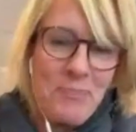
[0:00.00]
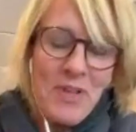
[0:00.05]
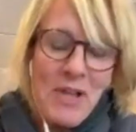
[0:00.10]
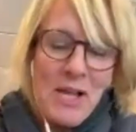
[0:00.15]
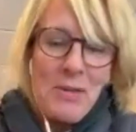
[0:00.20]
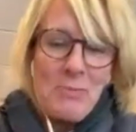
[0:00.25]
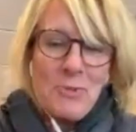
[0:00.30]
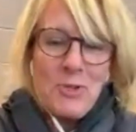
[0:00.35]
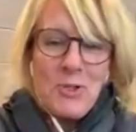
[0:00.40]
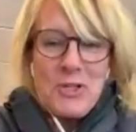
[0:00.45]

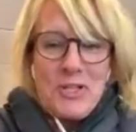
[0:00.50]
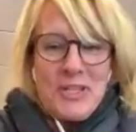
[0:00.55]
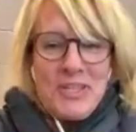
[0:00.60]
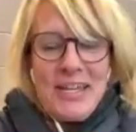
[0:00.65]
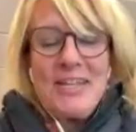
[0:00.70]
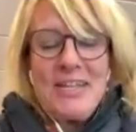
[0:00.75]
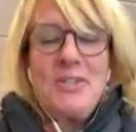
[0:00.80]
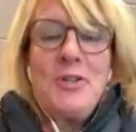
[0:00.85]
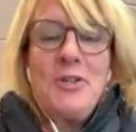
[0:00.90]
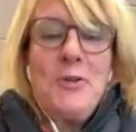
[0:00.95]
I'm good,
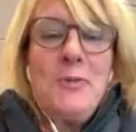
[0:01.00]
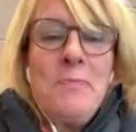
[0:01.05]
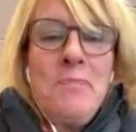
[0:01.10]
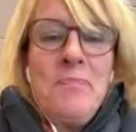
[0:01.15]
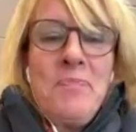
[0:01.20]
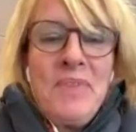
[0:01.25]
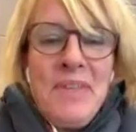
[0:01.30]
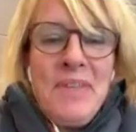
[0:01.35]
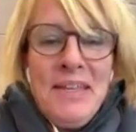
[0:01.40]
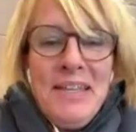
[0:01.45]
thank you.
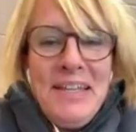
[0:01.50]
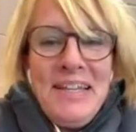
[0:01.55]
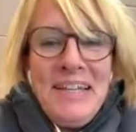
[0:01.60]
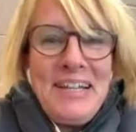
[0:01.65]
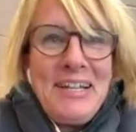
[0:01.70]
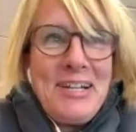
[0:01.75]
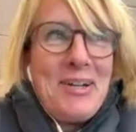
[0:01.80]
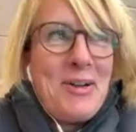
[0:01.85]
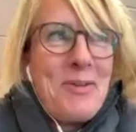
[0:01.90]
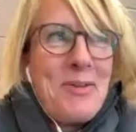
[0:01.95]

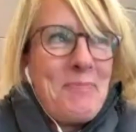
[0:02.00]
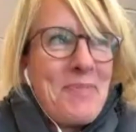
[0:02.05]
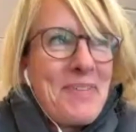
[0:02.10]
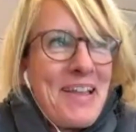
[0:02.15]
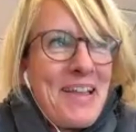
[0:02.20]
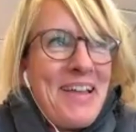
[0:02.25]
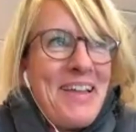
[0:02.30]
I